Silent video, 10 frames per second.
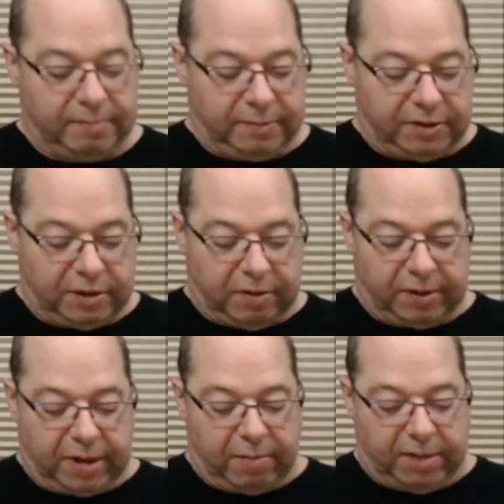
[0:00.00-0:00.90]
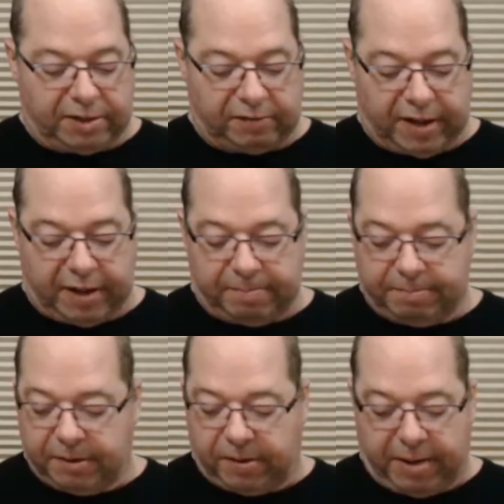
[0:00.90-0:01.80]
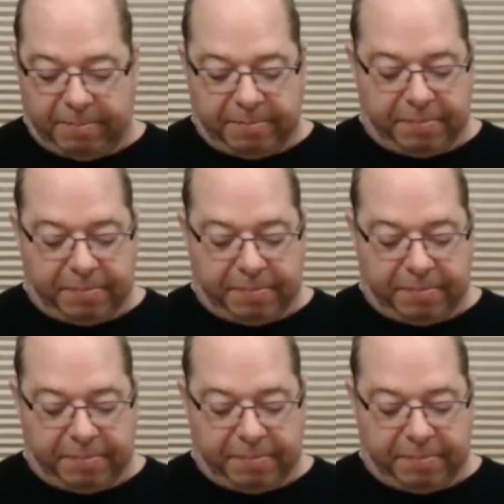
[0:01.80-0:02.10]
So you got to watch for that. All right.